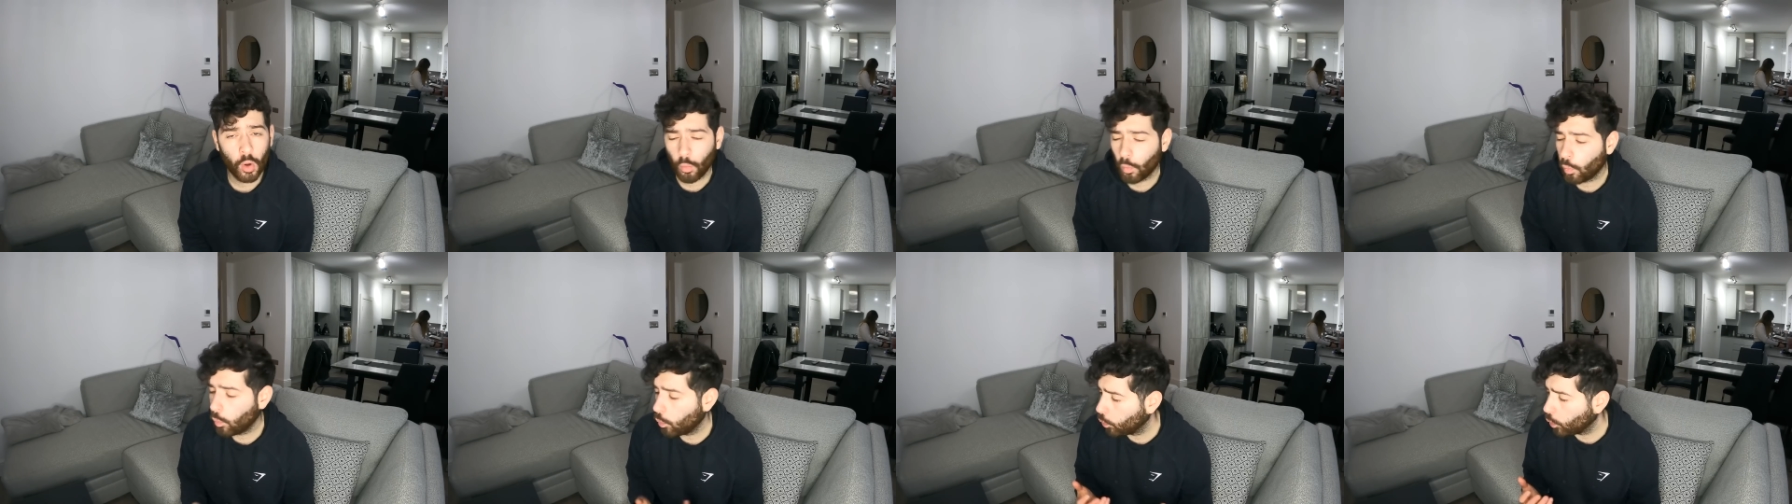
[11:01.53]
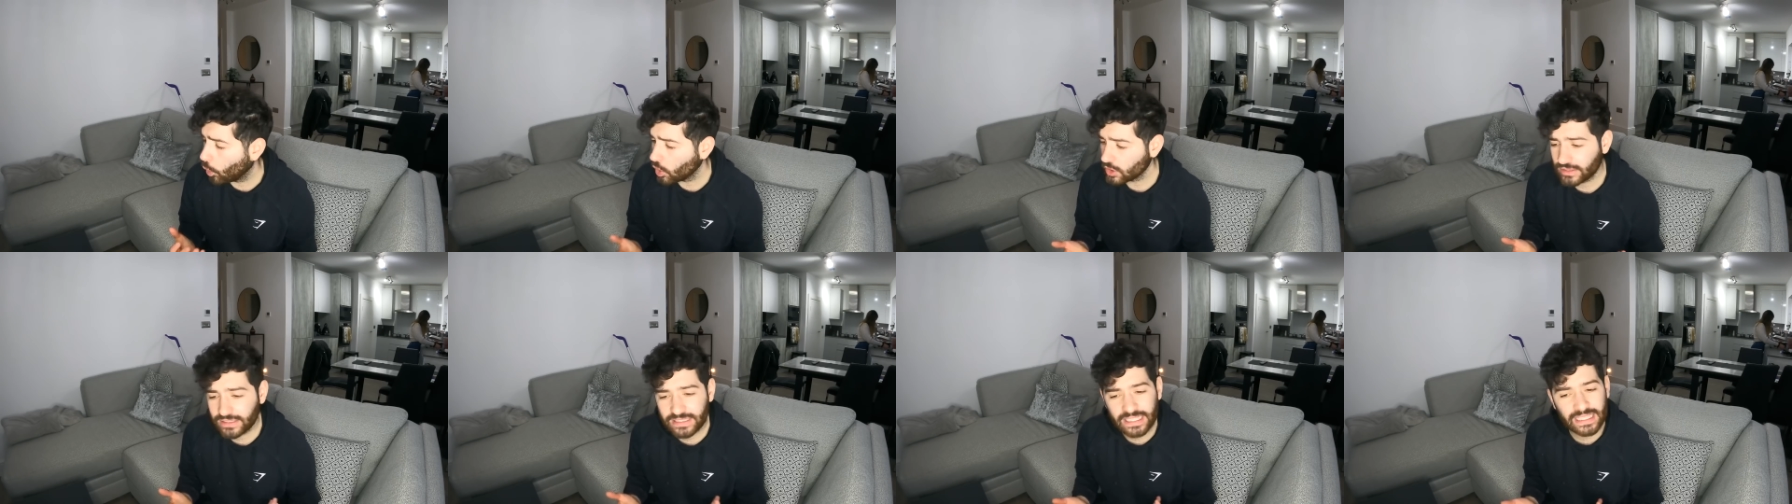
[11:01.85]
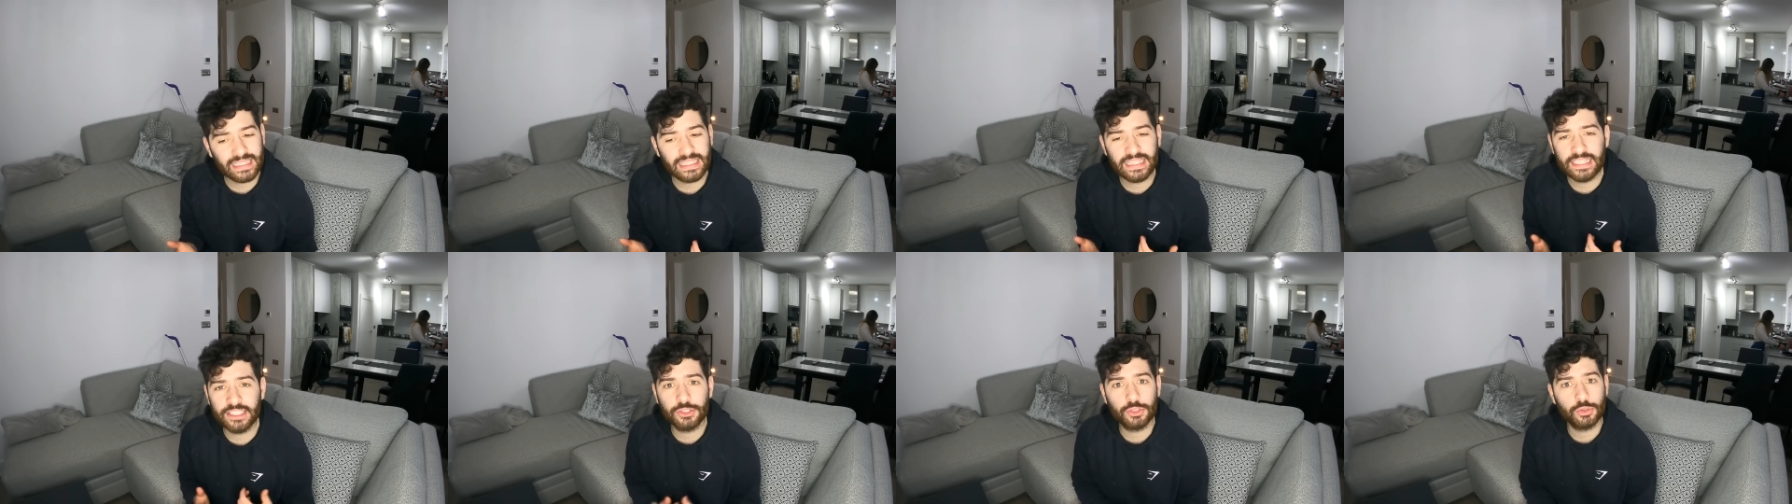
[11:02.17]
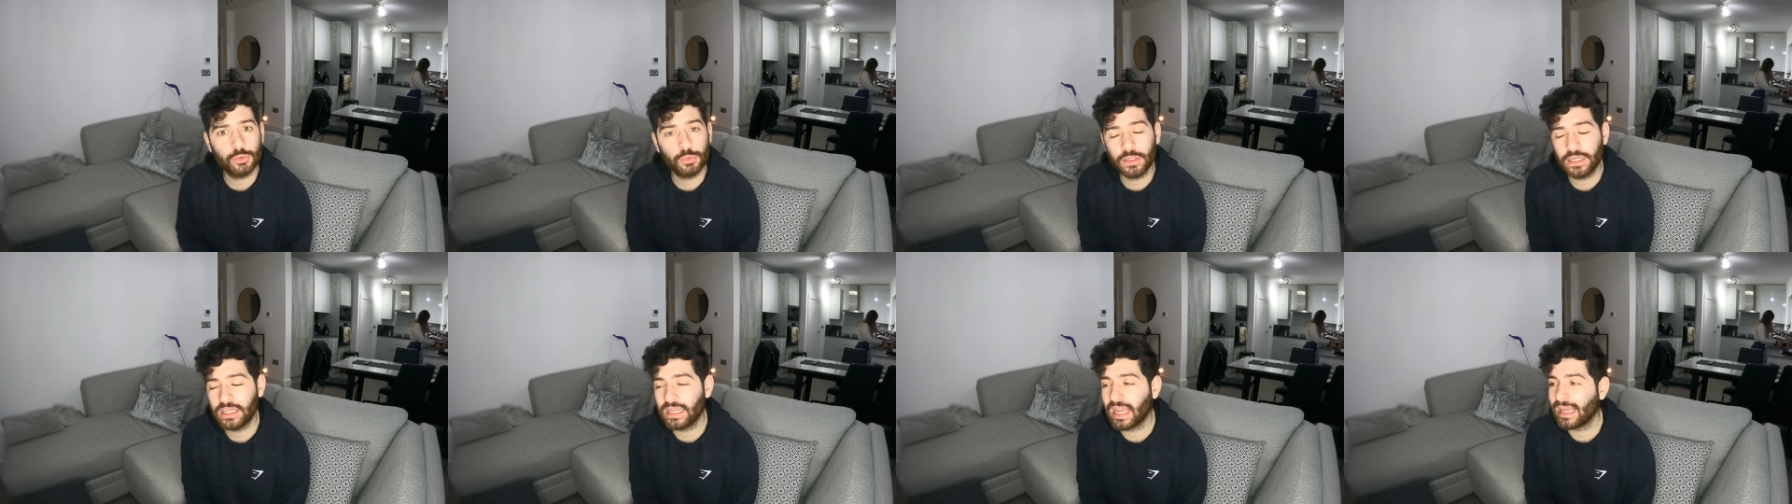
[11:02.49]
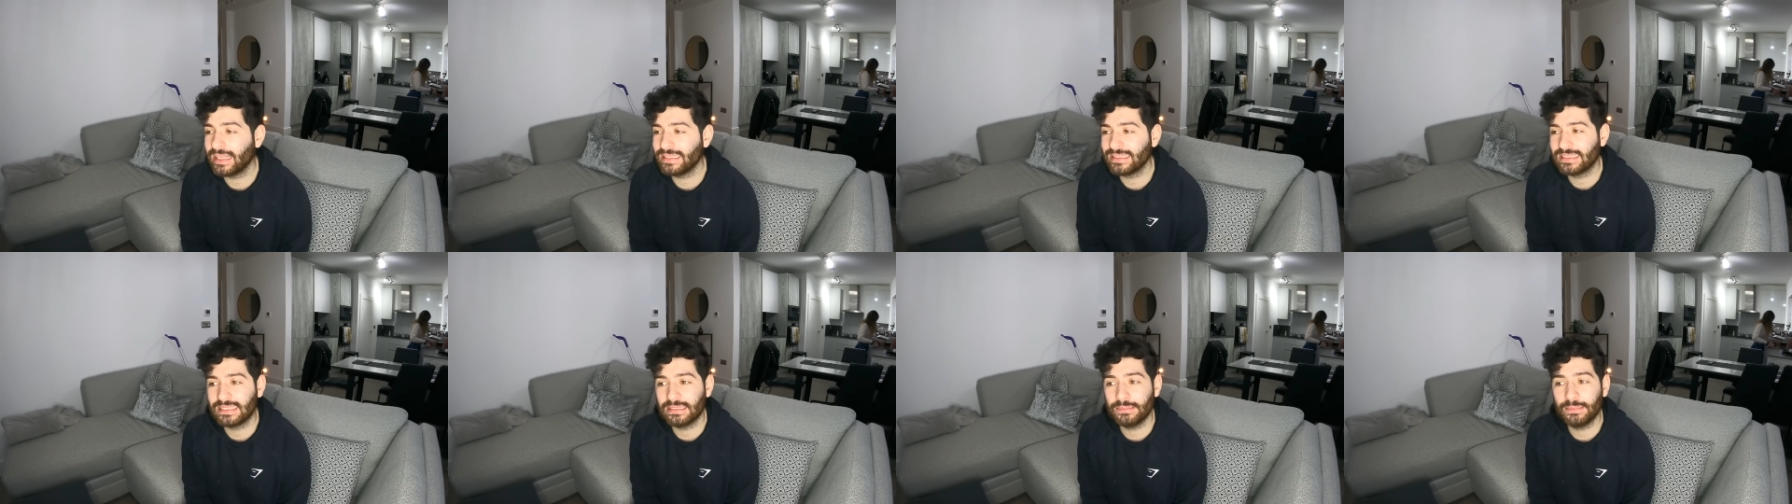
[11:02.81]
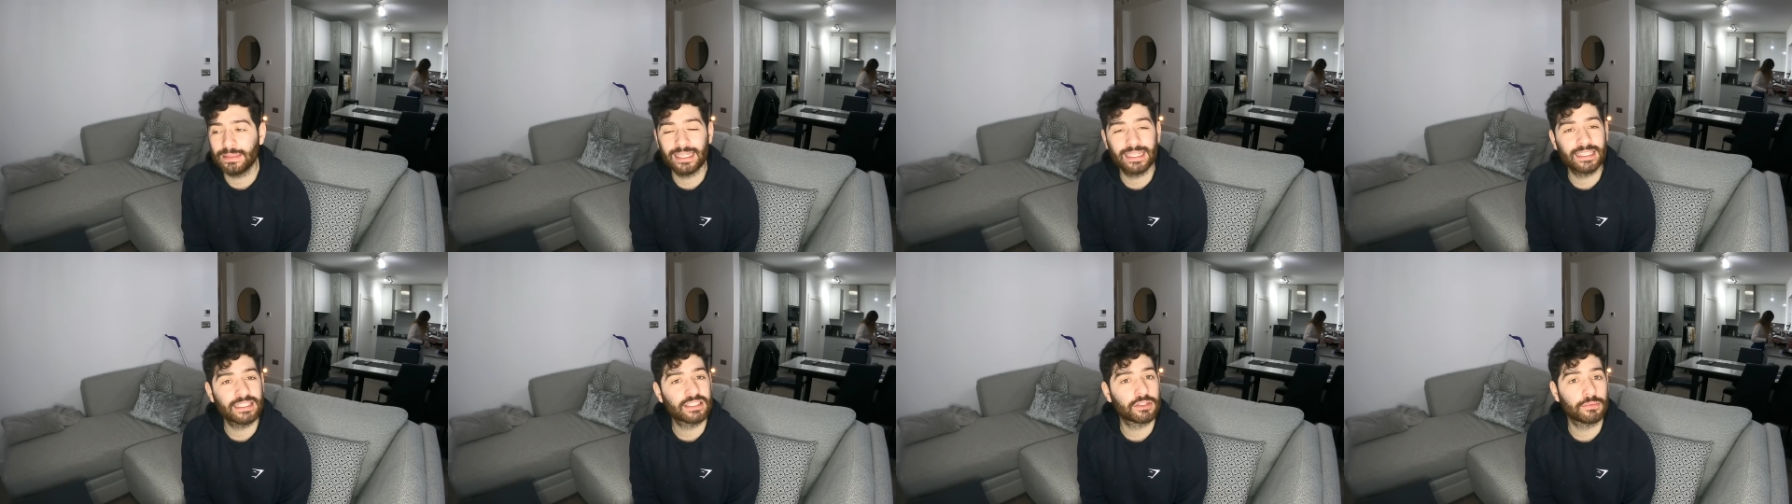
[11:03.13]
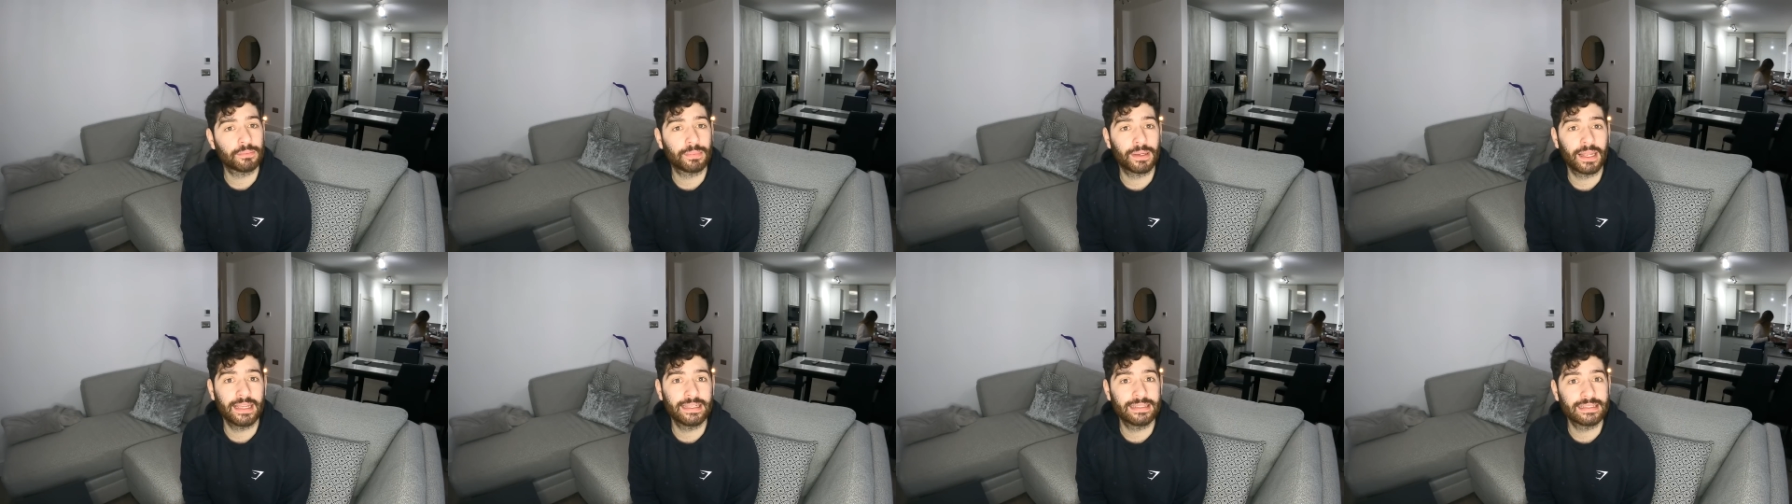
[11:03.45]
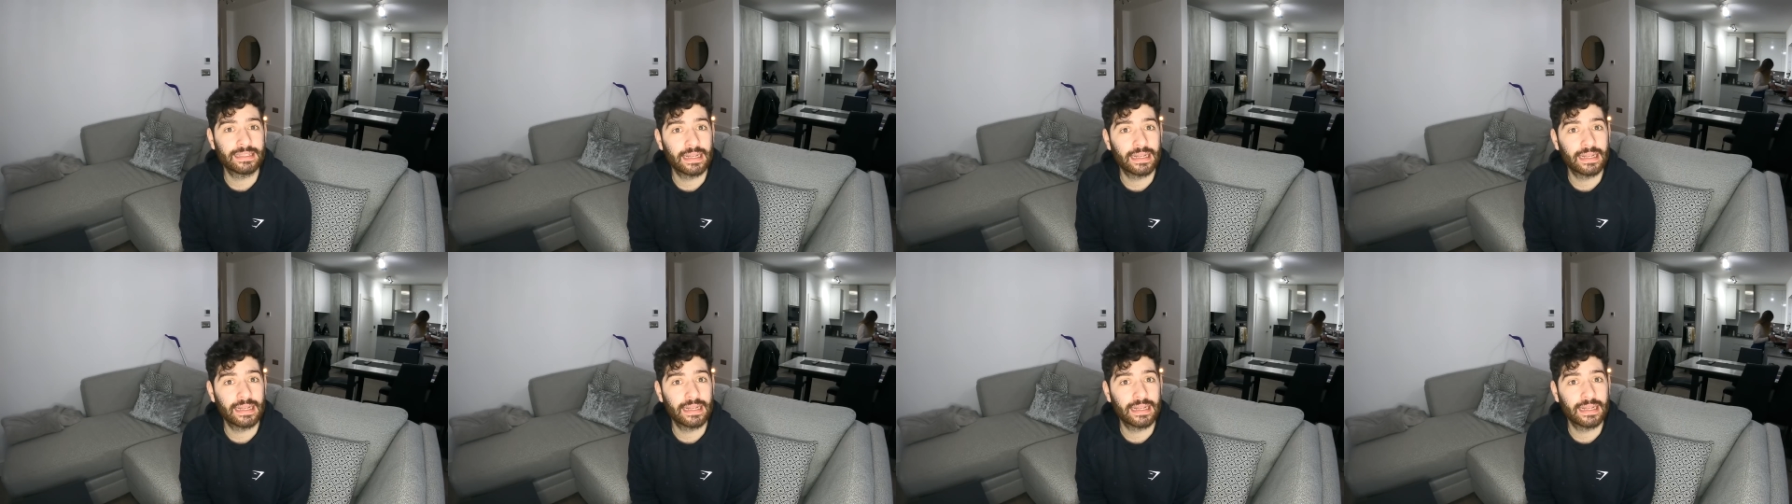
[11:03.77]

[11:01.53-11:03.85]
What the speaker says: What did he do in 90 minutes of play